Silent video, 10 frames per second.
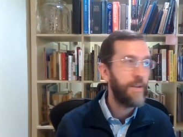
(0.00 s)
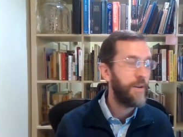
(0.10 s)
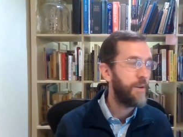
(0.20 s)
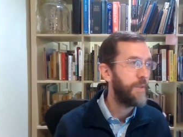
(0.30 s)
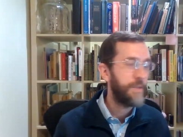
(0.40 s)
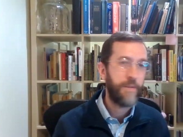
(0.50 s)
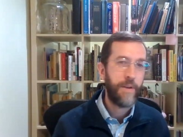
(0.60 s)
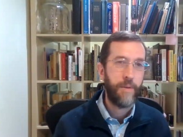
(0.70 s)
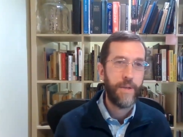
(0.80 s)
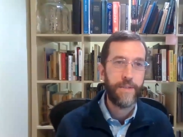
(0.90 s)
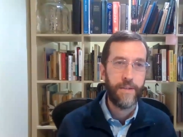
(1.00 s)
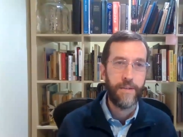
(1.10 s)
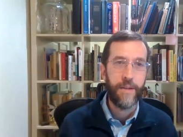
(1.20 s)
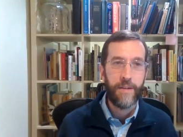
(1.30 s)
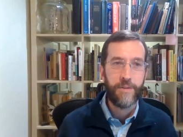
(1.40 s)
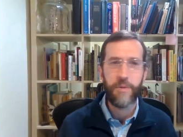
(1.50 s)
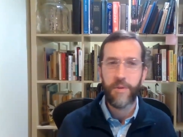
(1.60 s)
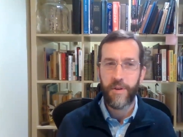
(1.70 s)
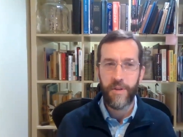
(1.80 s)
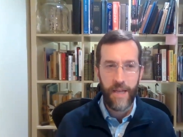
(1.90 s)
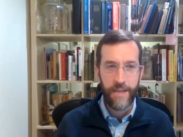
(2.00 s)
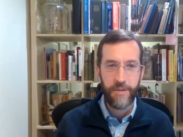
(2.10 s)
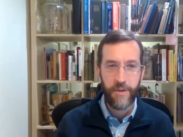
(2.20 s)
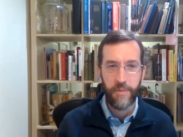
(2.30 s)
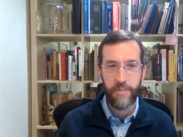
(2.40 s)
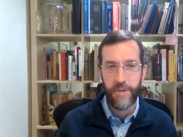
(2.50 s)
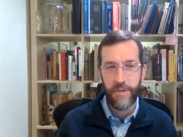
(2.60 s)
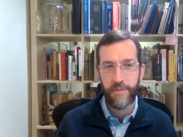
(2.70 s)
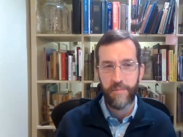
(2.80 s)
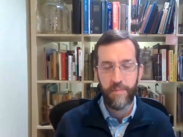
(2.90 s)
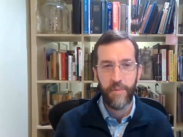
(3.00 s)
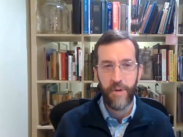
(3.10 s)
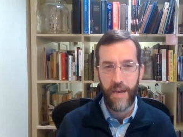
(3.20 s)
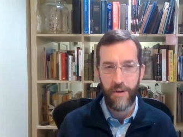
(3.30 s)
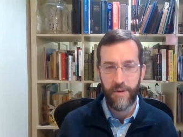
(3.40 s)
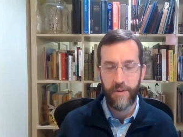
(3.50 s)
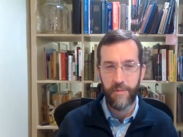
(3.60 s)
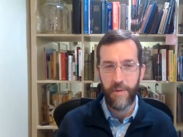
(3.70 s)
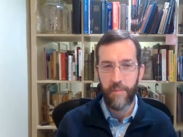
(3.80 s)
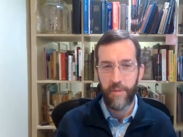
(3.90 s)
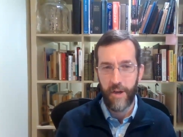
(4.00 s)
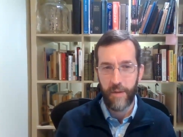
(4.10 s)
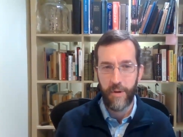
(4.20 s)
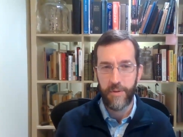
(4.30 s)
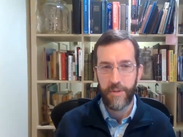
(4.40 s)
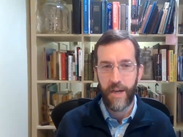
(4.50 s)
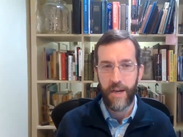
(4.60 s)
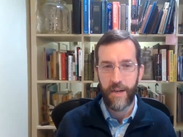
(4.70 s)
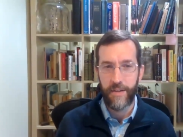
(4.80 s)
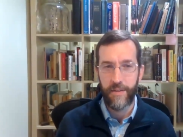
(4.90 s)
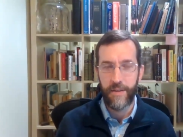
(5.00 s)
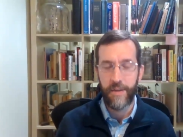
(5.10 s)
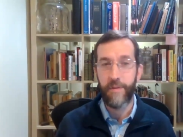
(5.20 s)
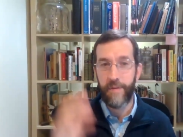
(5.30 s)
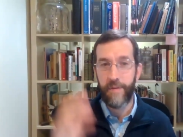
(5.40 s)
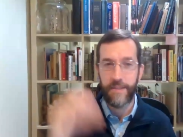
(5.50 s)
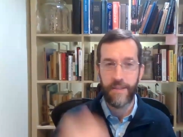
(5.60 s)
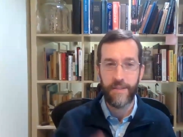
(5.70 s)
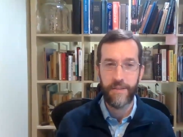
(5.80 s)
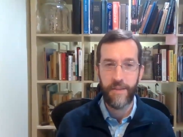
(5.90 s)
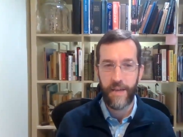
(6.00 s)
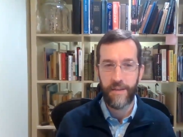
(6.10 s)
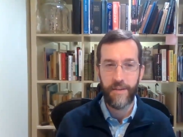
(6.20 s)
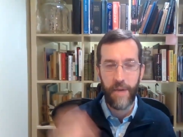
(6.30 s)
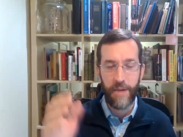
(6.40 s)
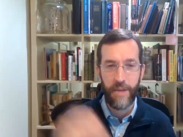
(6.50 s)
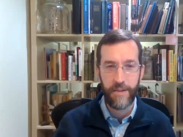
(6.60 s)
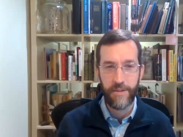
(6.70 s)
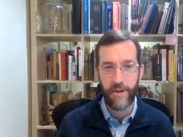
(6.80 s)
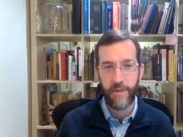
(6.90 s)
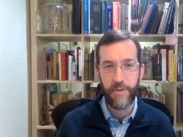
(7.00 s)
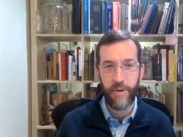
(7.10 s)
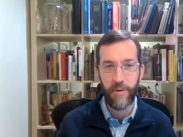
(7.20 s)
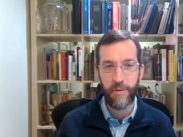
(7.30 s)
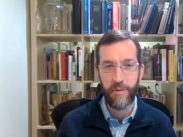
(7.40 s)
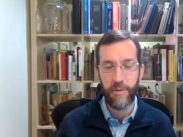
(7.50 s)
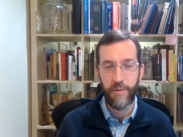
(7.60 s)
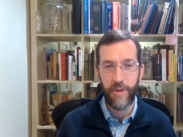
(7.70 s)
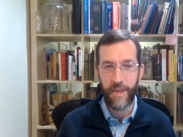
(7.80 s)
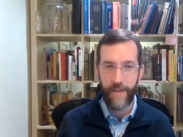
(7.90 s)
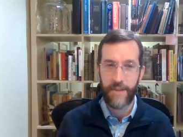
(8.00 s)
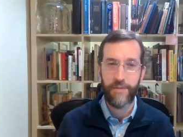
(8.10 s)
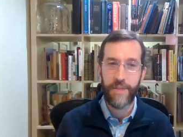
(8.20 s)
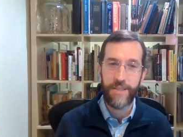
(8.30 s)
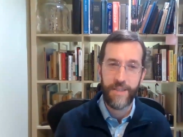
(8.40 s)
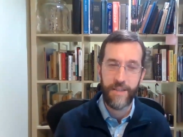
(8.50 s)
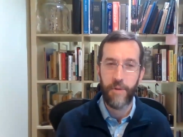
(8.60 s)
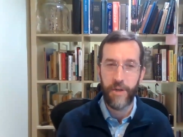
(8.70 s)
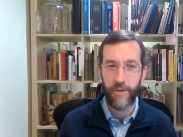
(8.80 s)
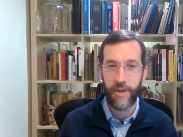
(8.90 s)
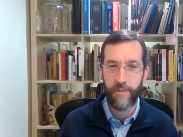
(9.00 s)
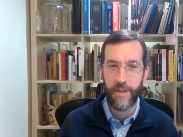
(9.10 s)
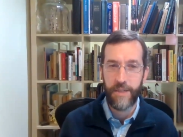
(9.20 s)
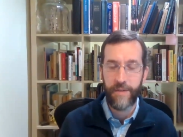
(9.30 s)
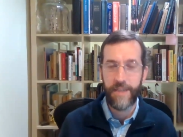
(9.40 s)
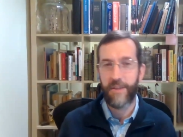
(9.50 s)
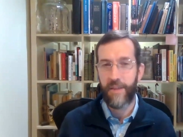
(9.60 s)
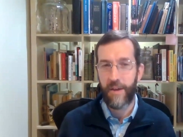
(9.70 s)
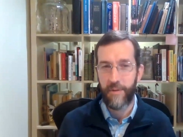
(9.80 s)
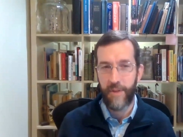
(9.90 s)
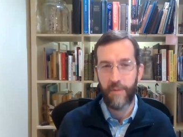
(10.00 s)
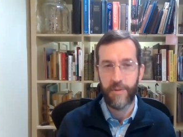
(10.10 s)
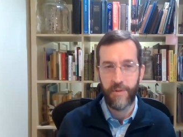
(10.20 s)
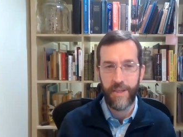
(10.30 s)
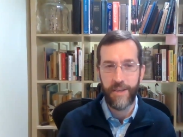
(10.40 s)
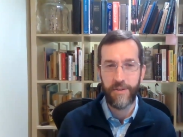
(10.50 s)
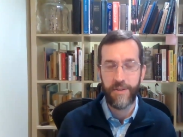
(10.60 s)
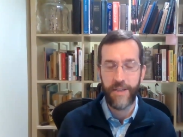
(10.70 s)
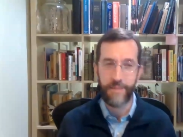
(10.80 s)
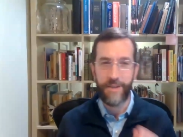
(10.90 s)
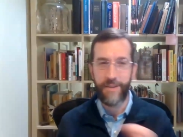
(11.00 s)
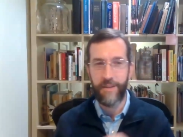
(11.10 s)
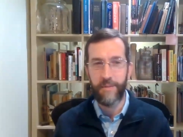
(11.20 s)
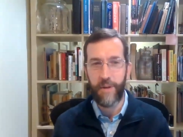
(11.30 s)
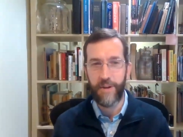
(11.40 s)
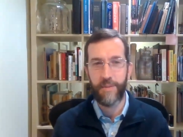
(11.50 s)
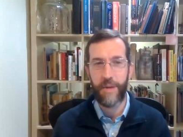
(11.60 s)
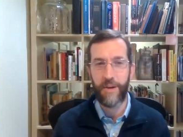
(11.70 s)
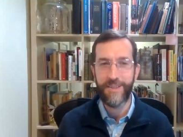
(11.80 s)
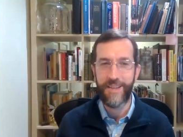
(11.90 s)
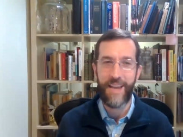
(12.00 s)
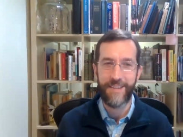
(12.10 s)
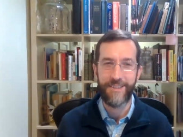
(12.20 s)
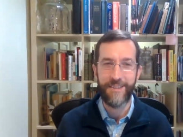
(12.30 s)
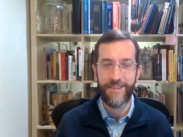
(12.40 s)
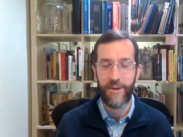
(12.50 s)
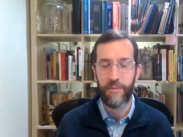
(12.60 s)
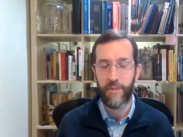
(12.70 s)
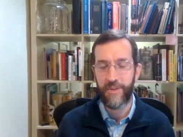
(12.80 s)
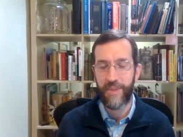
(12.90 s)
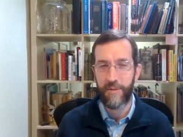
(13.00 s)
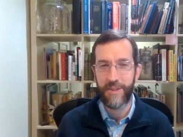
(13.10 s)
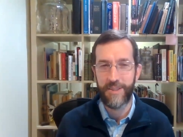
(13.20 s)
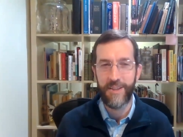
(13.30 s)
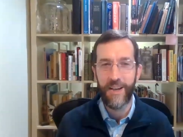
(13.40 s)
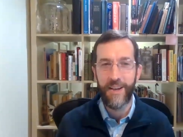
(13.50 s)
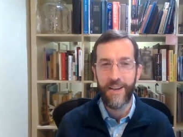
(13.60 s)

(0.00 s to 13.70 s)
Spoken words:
Oh, that's a great question. So Kaleidoscope just put out a blog post on the different phases that biotech startups go through, where they asked VCs, what are you looking for at each phase of that? That was really interesting, especially the parts about data assets and how important that was.